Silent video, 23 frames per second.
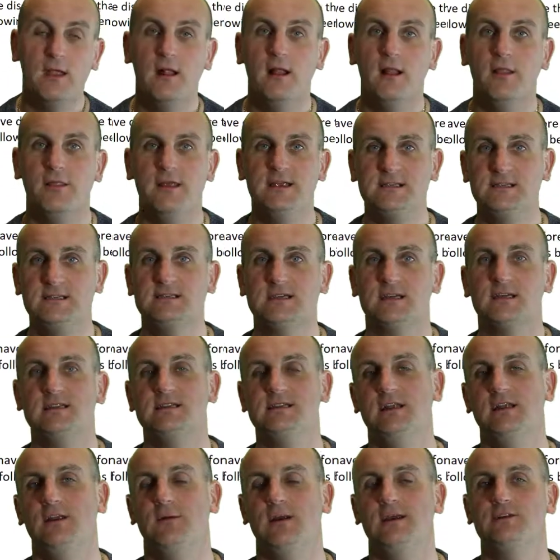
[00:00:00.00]
this is a
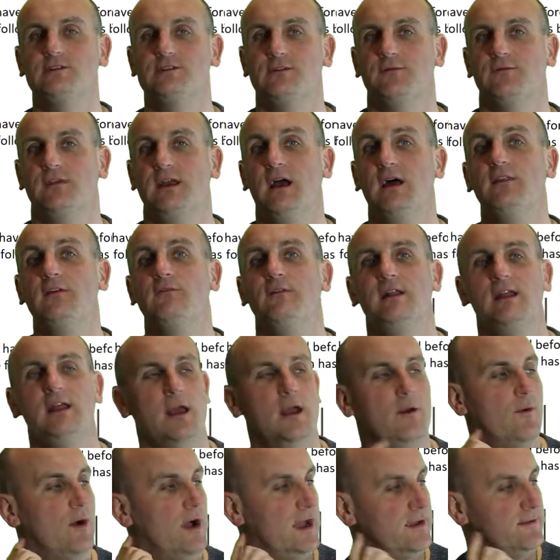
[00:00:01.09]
continuation of the other
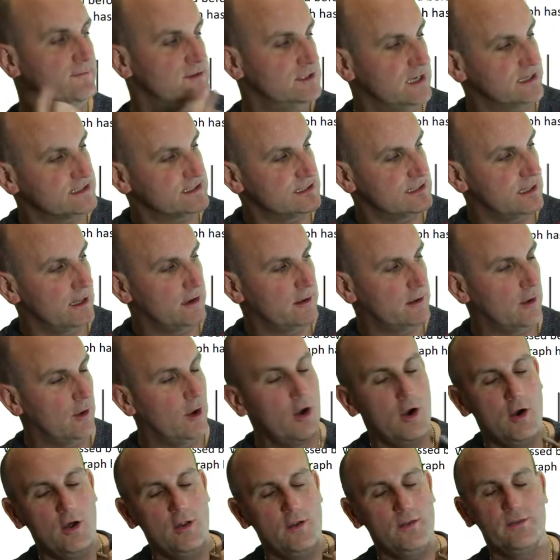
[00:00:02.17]
video I've just done
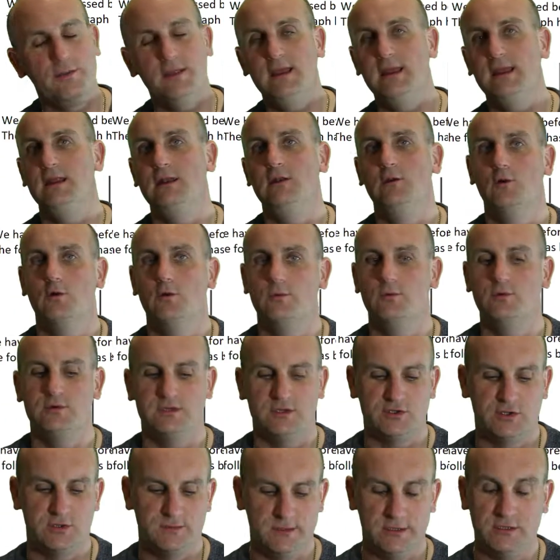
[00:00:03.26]
on the normal
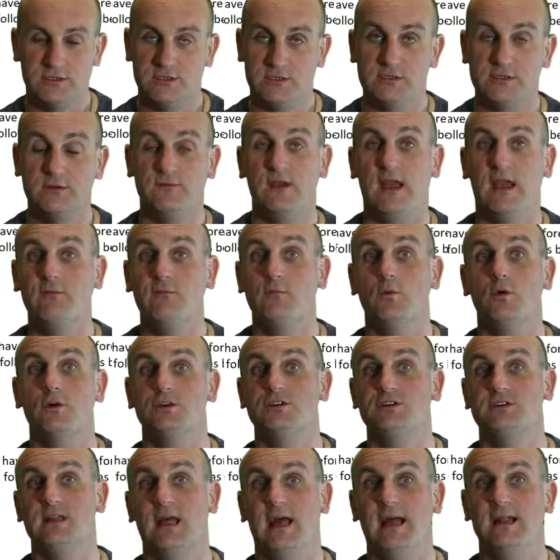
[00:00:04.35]
distribution. So if you haven't
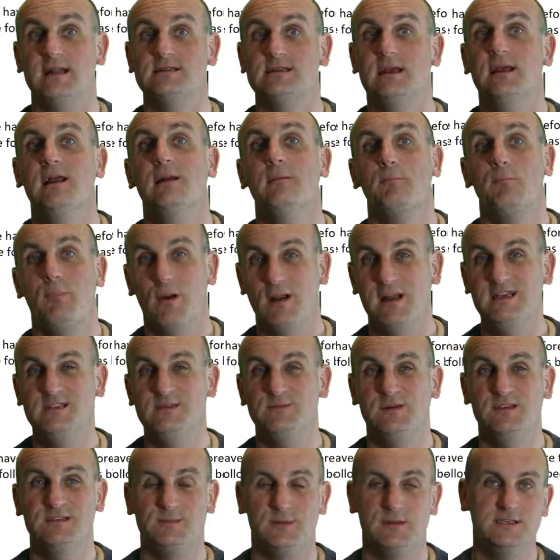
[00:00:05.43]
watched that,
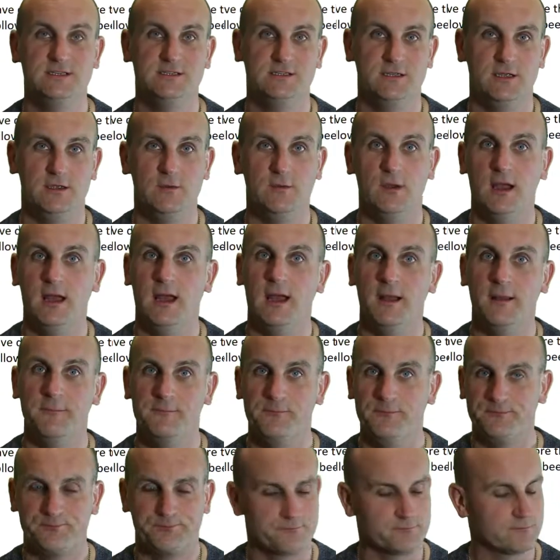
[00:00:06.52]
please do.
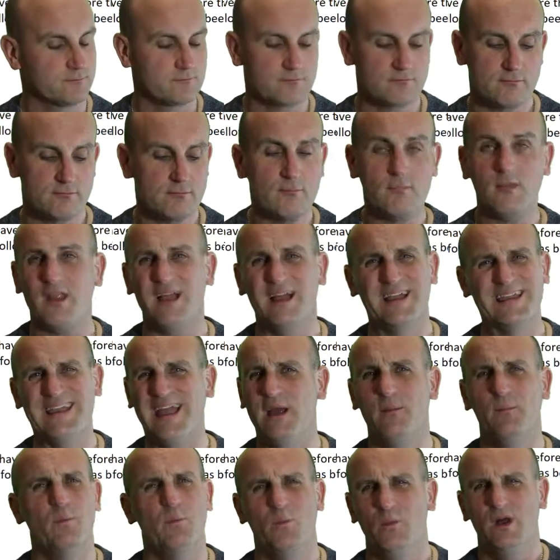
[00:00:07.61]

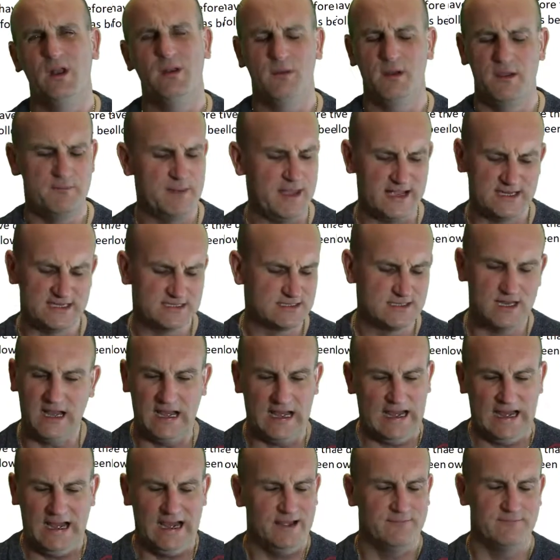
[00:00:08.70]
Again, one of my best.
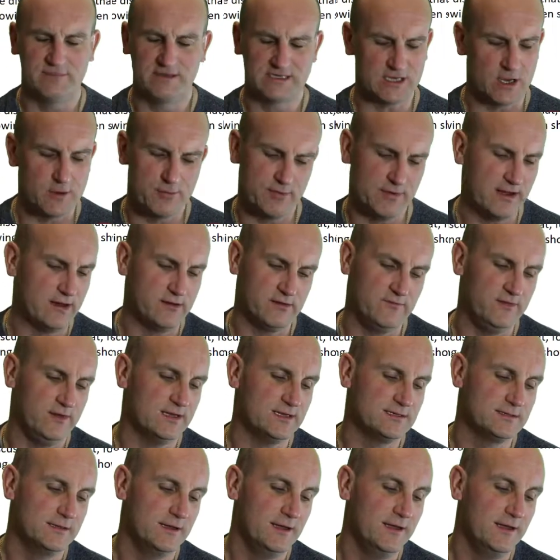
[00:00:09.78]
I'm so proud of it.